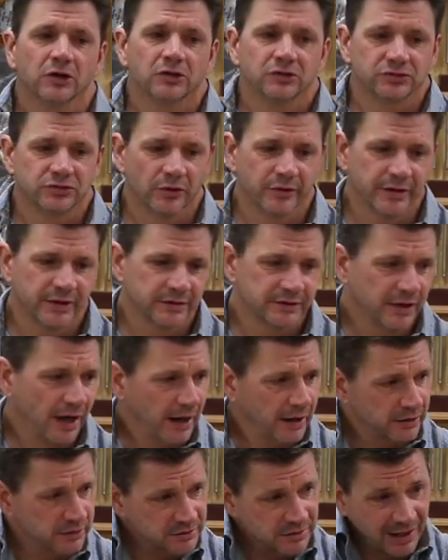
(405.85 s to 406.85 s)
So the
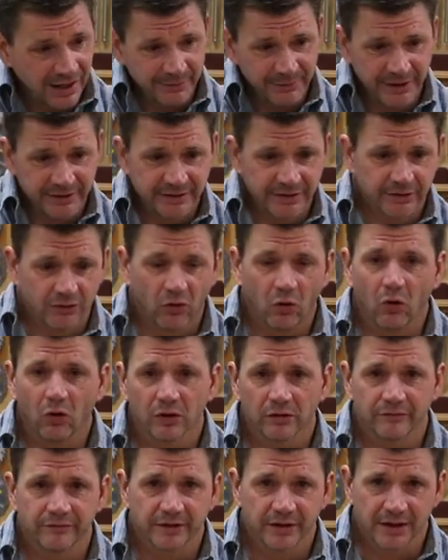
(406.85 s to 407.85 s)
entire time I did
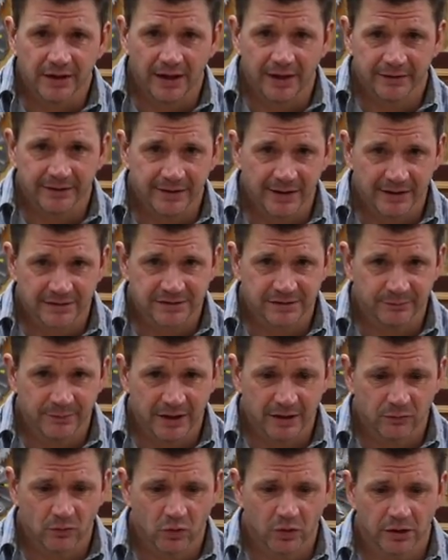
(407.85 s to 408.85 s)
all of the contact
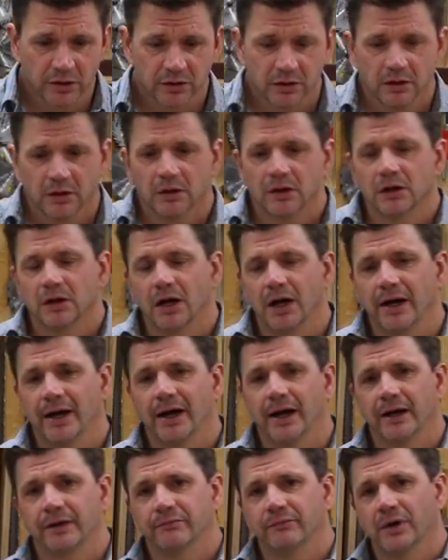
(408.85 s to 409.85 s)
cement work, I
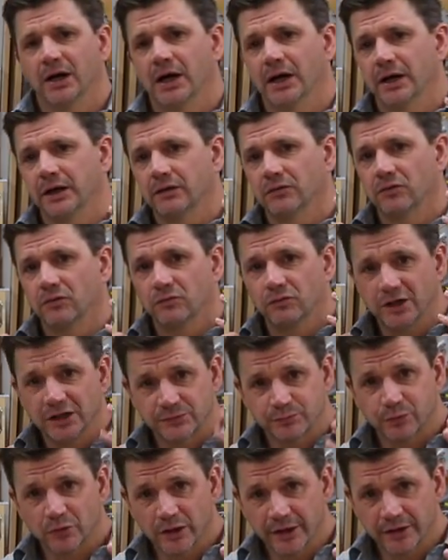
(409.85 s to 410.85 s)
had my
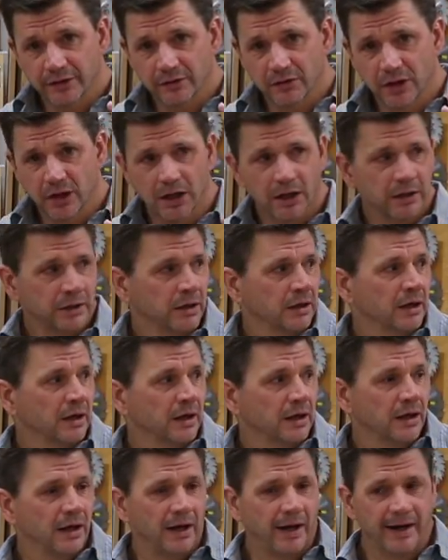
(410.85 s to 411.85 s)
respirator on,
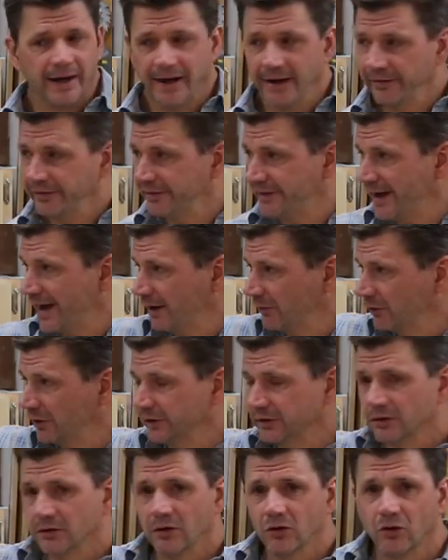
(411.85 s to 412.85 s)
I had that
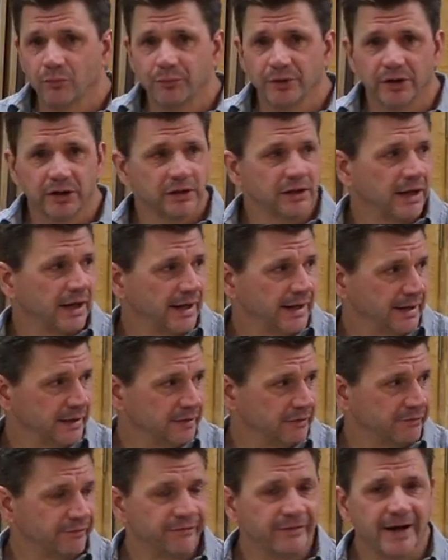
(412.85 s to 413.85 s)
window open
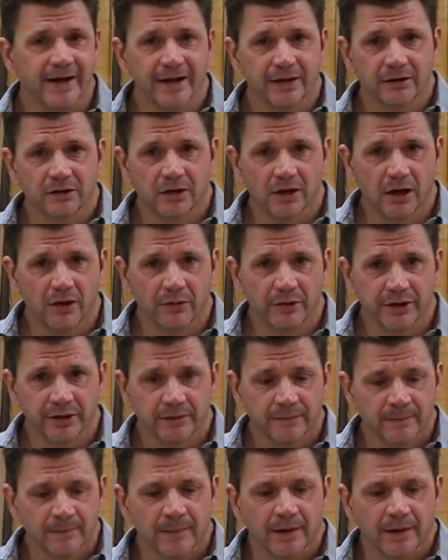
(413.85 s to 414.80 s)
and the fan going.